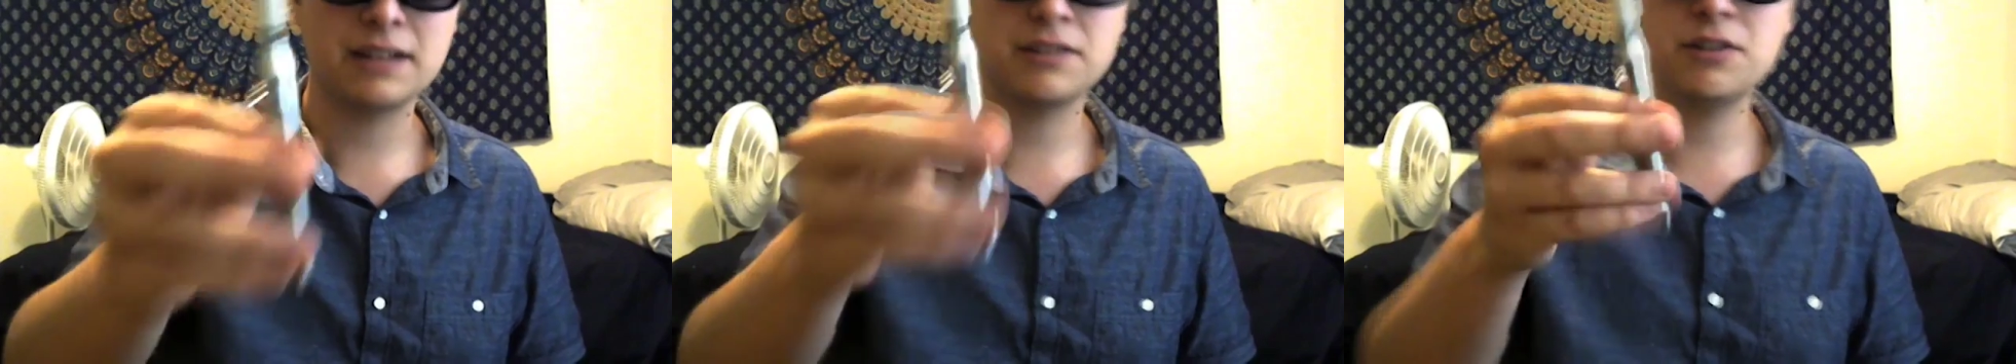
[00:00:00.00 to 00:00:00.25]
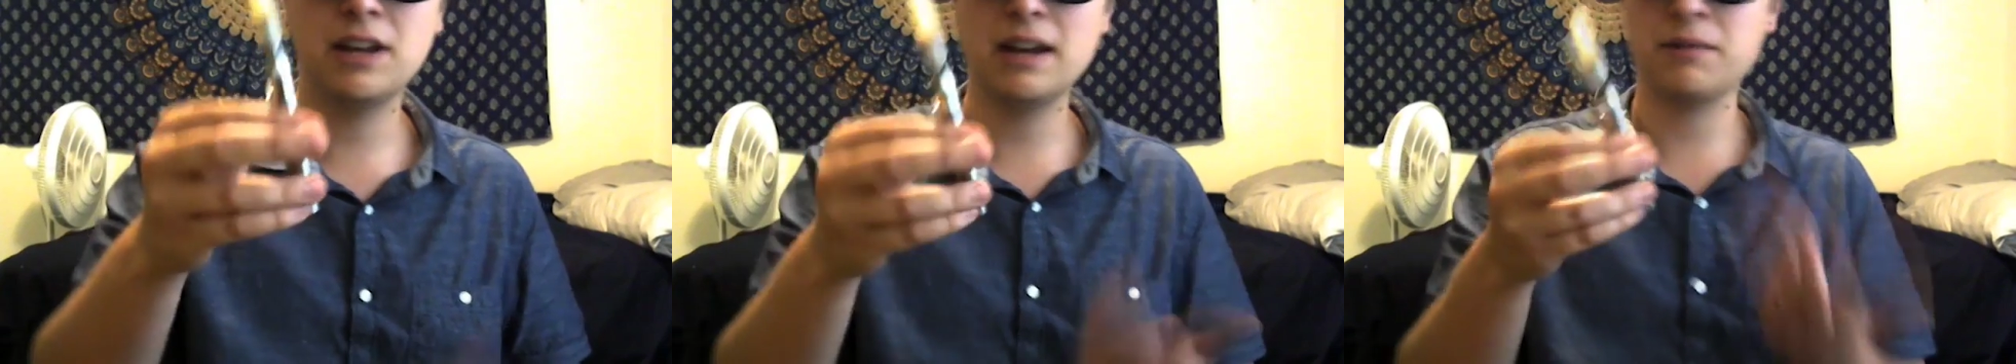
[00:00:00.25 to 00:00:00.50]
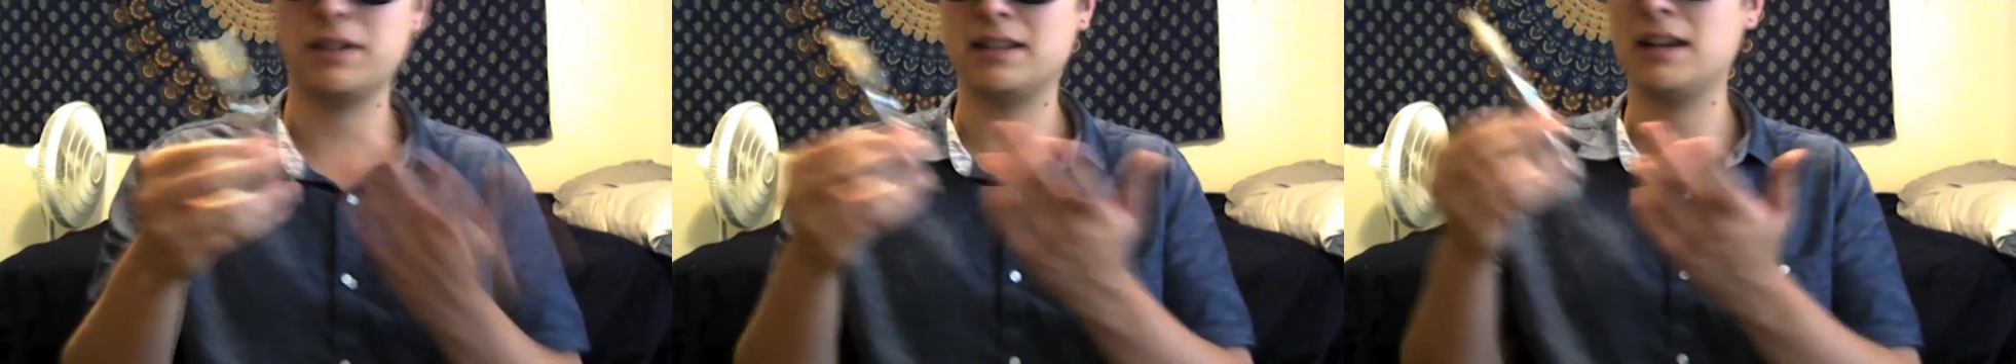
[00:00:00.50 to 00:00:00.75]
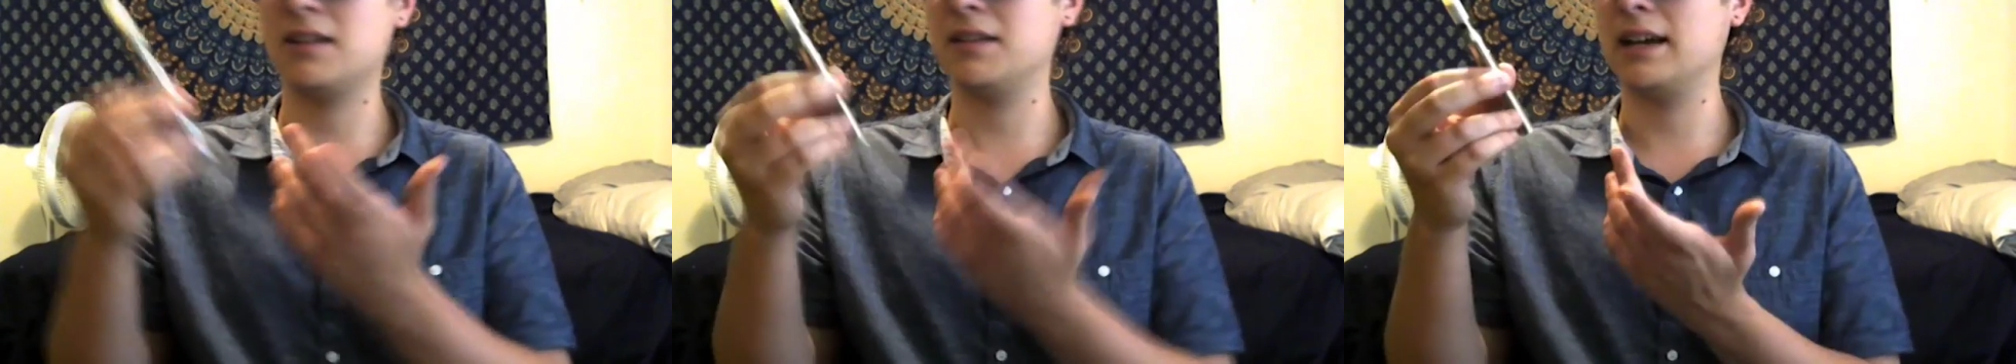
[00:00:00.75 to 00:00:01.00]
You can't really tell
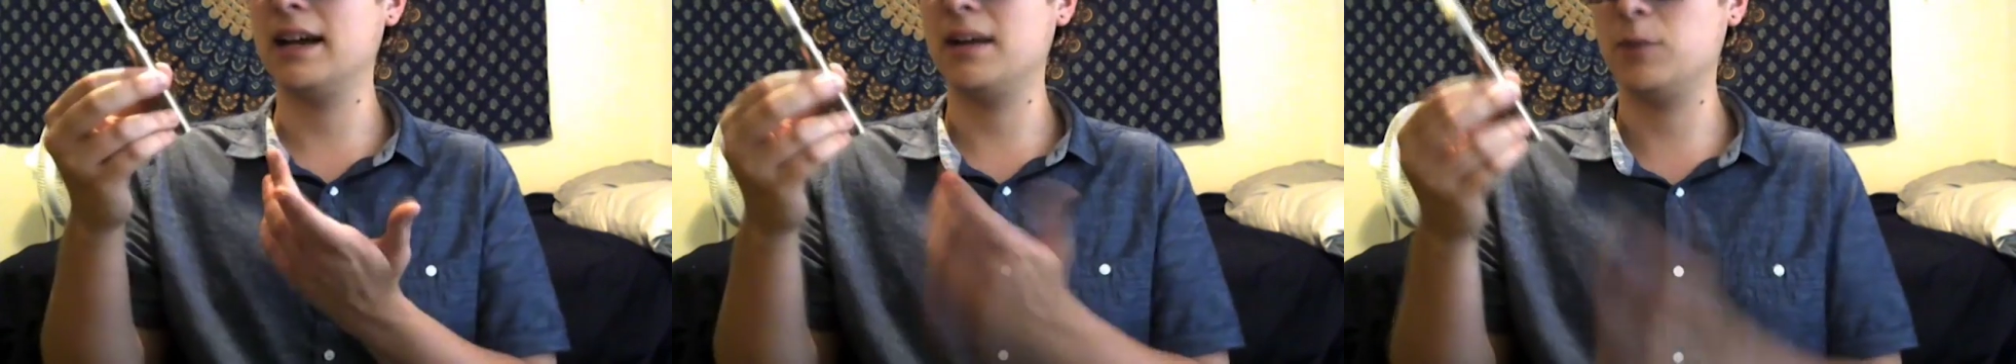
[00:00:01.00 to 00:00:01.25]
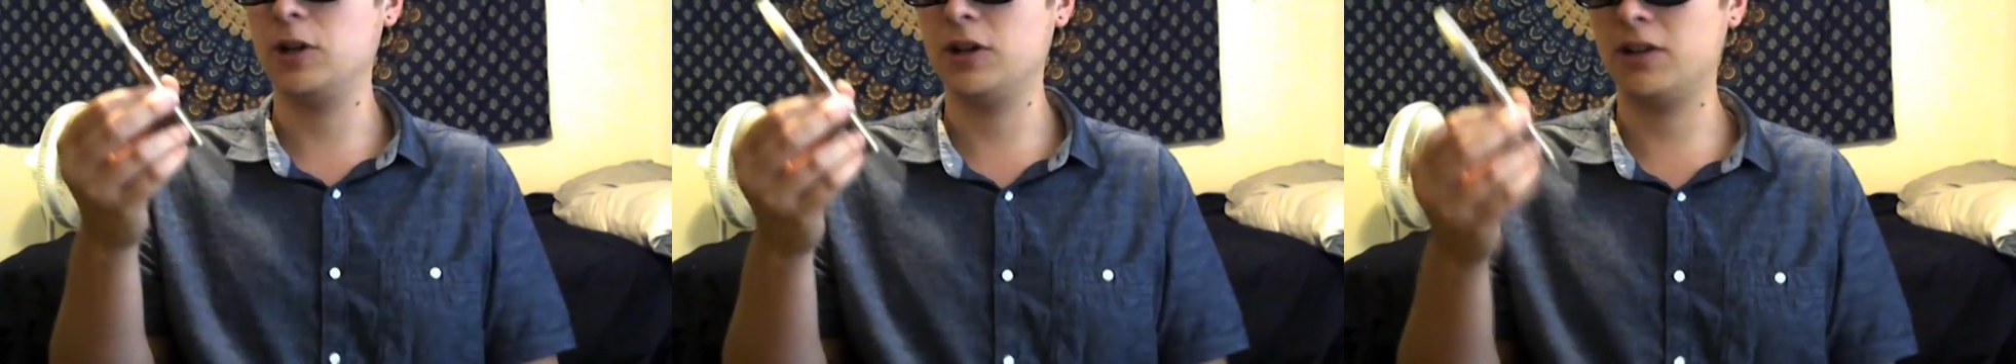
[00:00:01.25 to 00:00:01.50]
on the camera in all